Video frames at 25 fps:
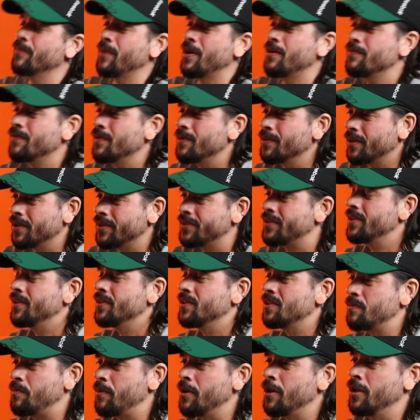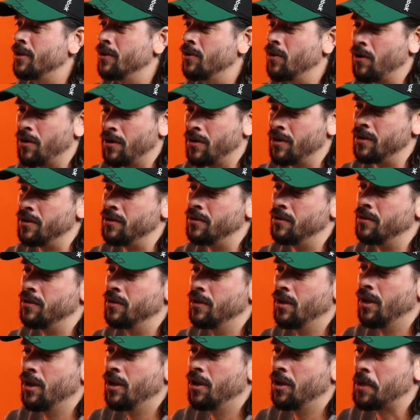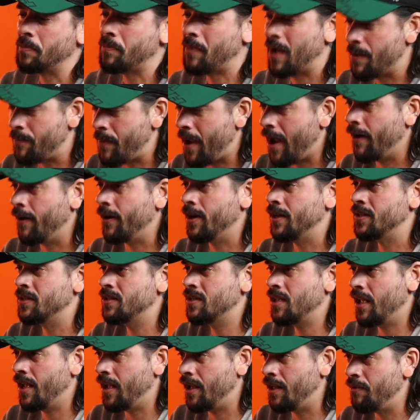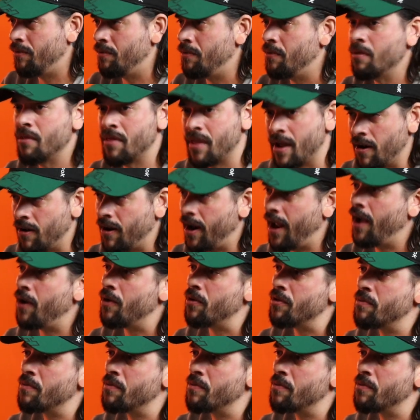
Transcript: You know, my focus has been on my parents and their yeah.